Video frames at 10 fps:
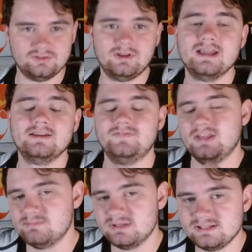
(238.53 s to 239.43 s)
to kind of
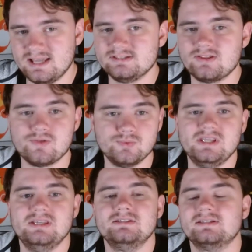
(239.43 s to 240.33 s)
imitate the
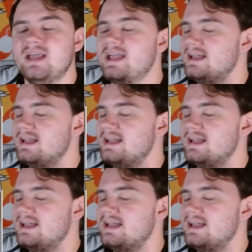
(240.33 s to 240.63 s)
wings,